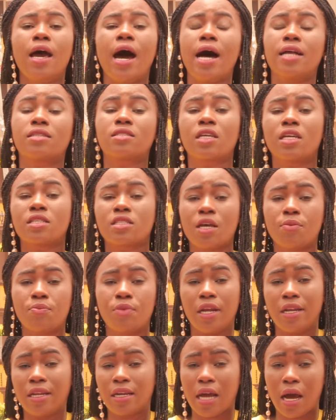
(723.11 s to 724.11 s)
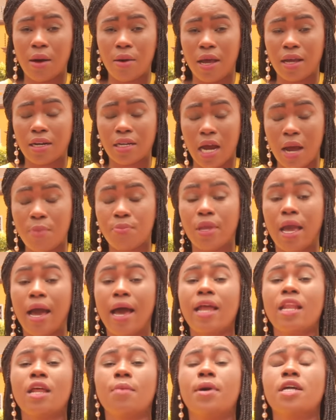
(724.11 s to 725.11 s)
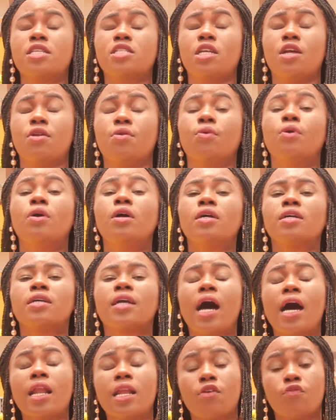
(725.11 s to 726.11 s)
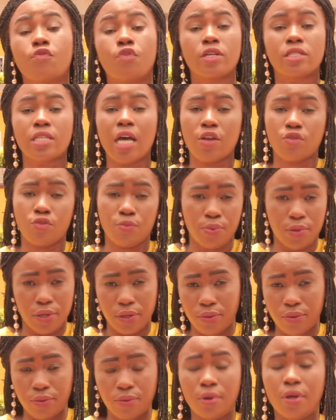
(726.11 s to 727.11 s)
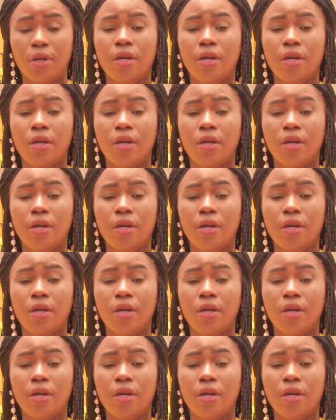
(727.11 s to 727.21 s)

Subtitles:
I tell some Benical and Cabia and a veteran. Ghana for Sadubro.